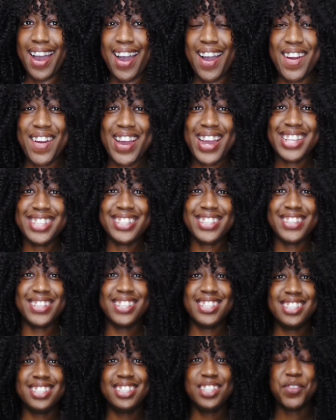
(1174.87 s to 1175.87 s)
All right, so
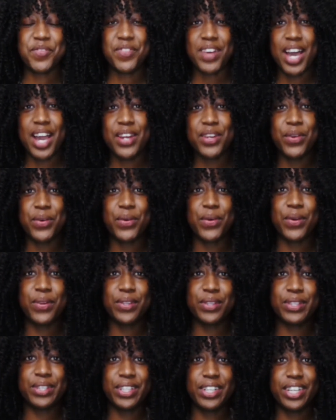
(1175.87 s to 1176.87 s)
this is the final
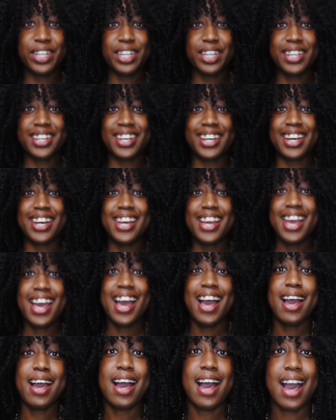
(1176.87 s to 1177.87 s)
look.
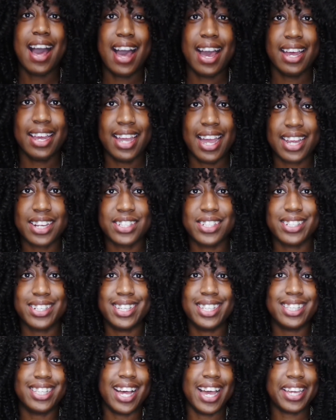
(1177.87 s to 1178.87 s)
I
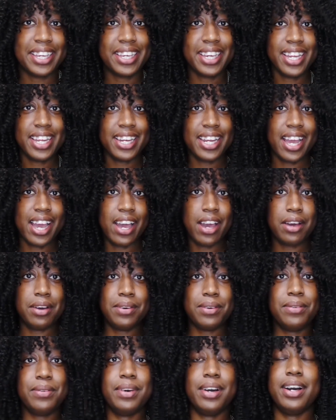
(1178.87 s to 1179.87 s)
actually like it
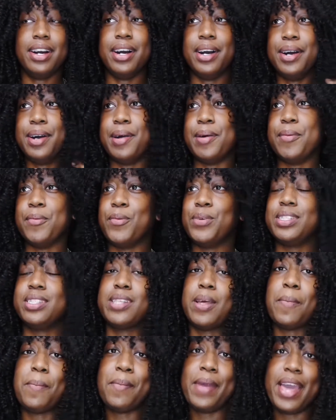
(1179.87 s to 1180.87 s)
now um,
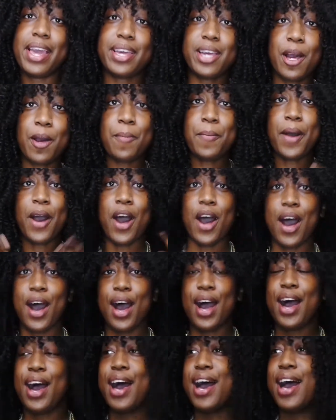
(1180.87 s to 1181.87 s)
with some makeup
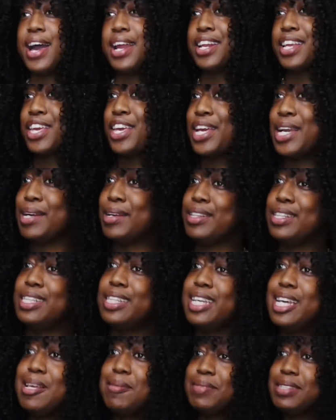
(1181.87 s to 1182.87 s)
on, cute
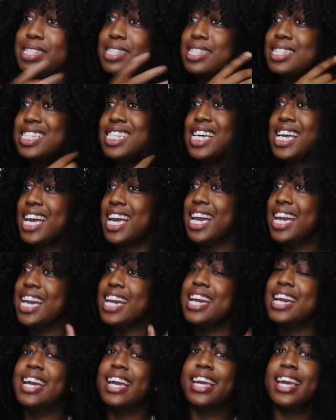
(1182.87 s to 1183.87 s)

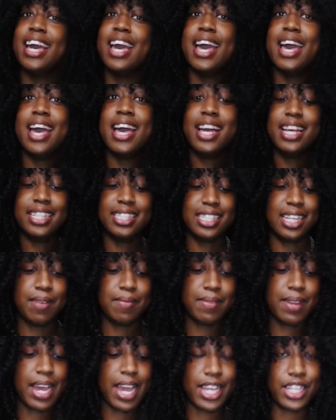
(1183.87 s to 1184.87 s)
lipstick,
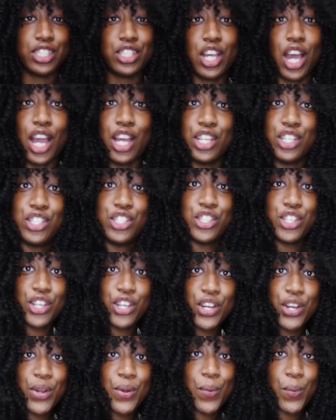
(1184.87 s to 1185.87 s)
some nice
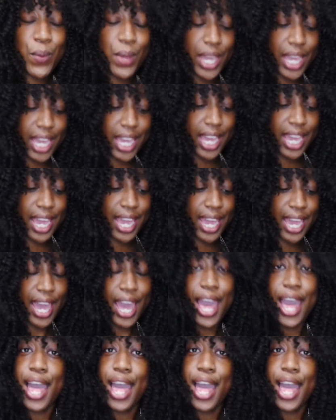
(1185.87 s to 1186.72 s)
jewelry.